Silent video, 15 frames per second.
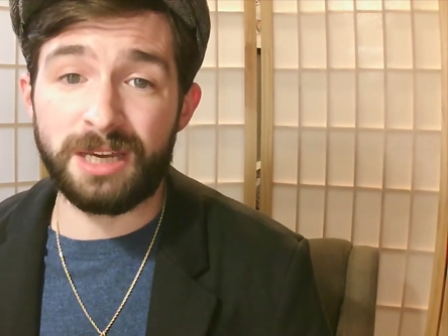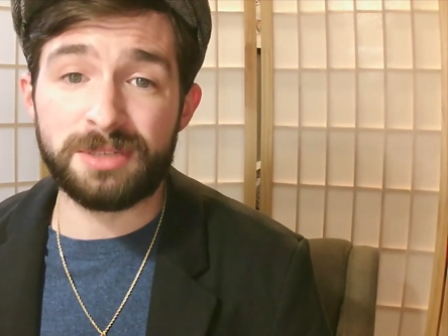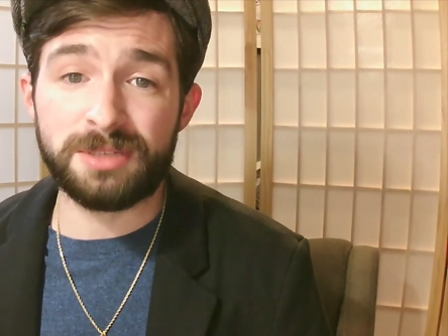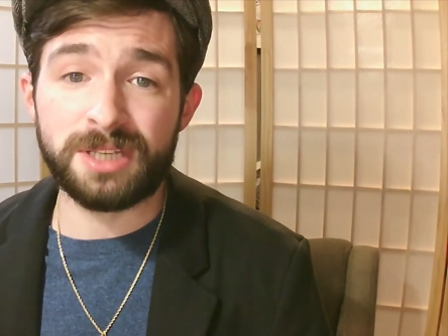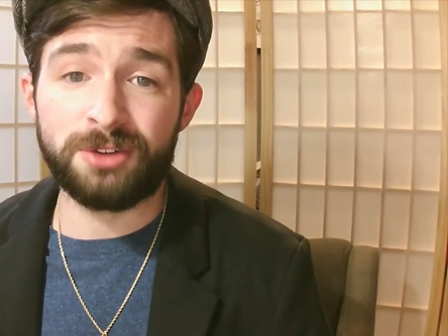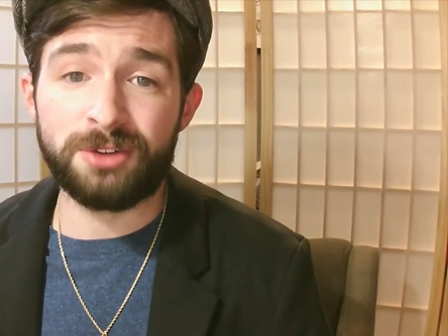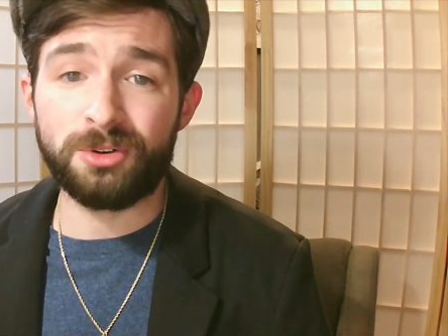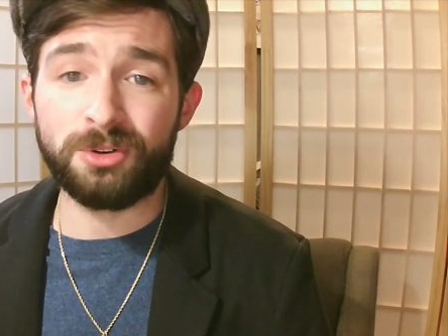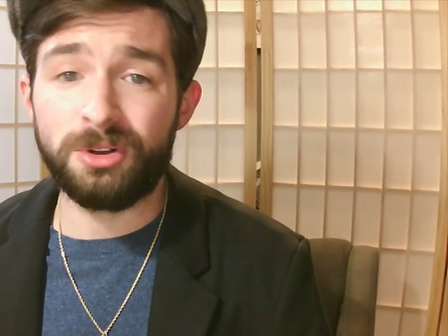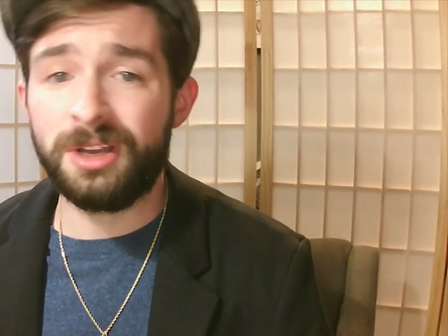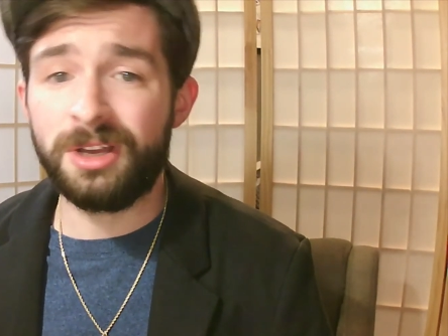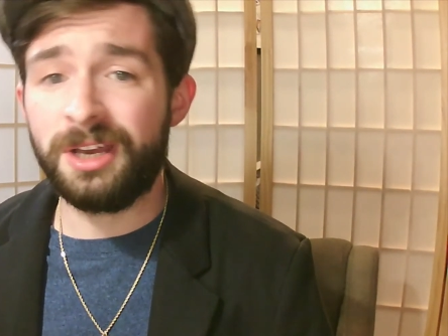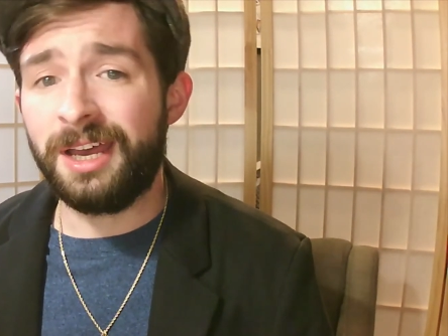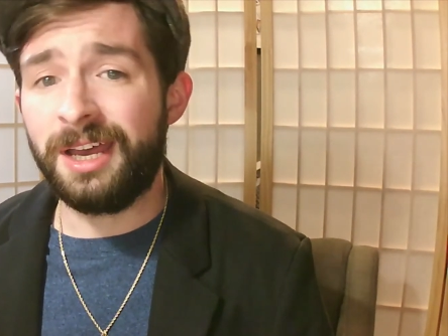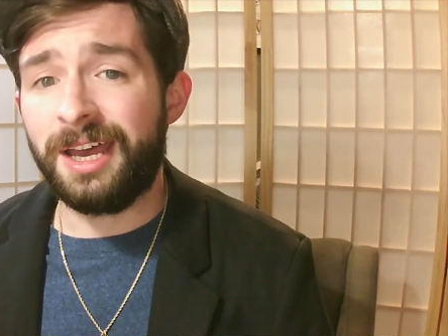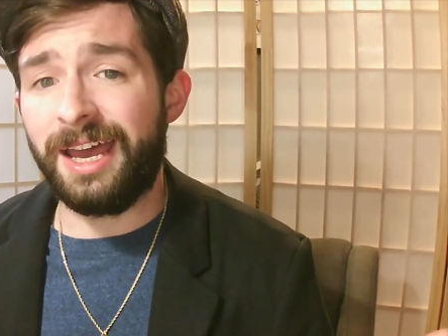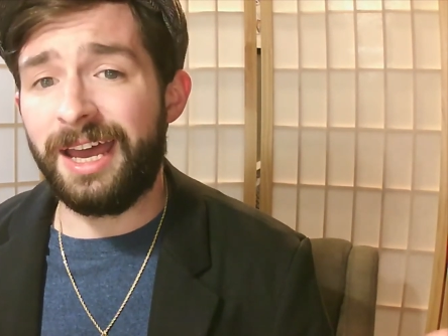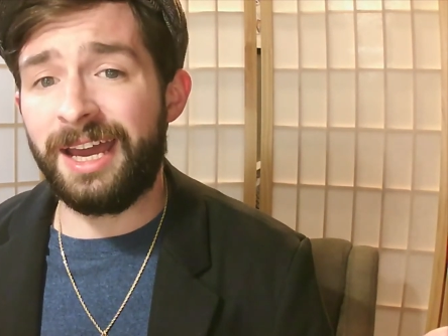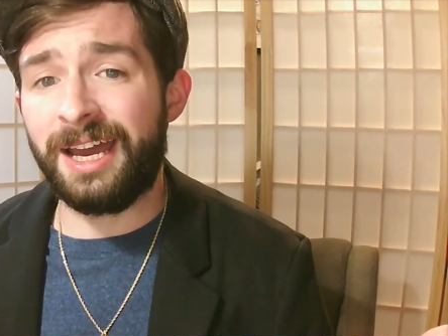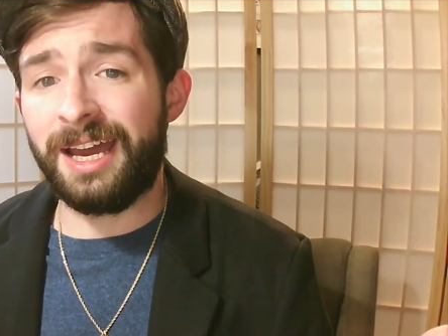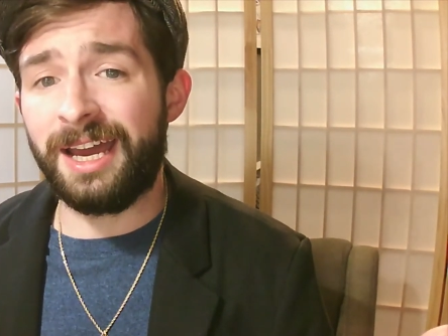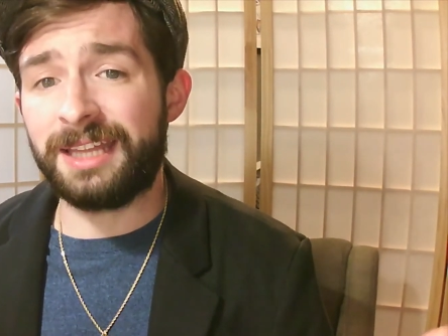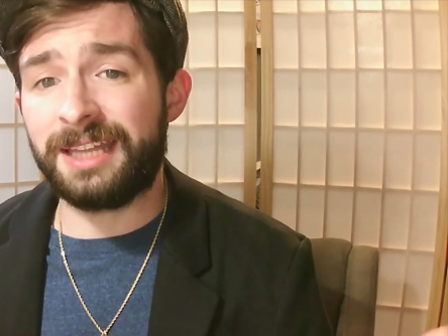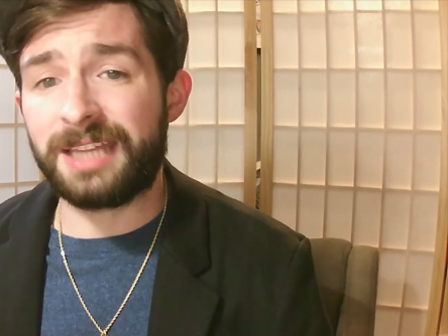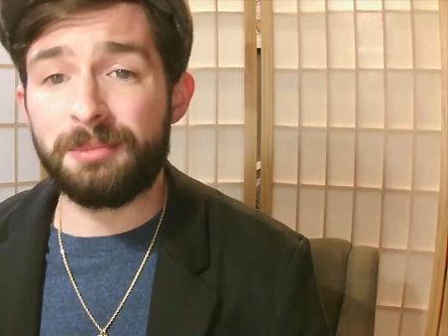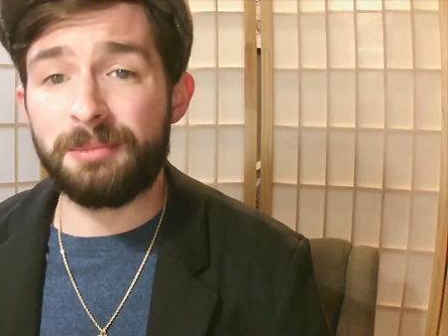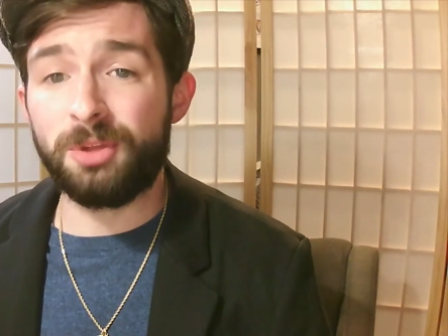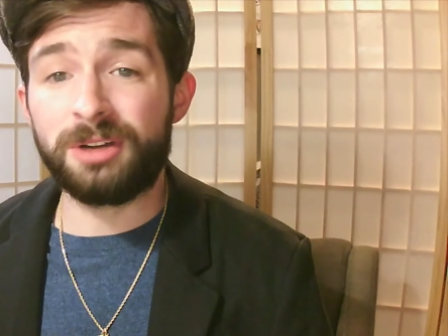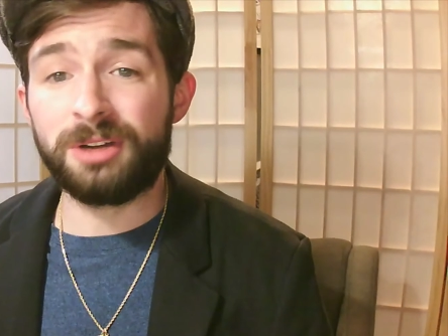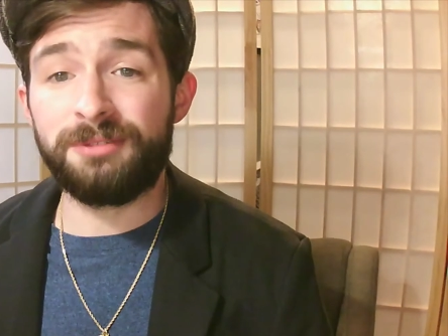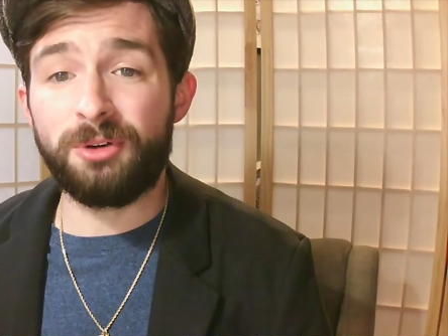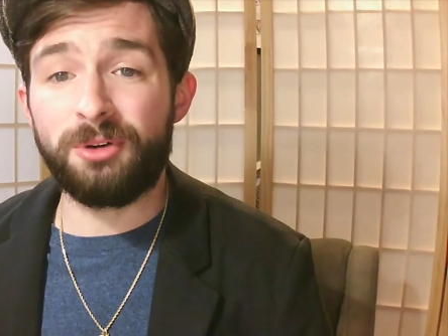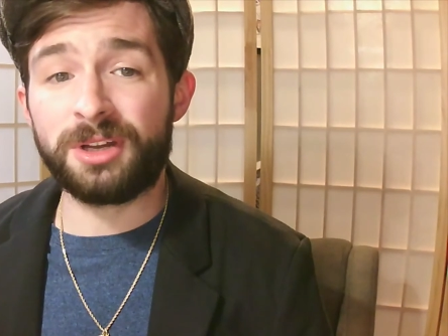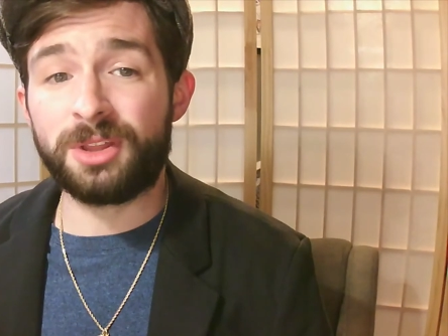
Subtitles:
Central, and I'm looking forward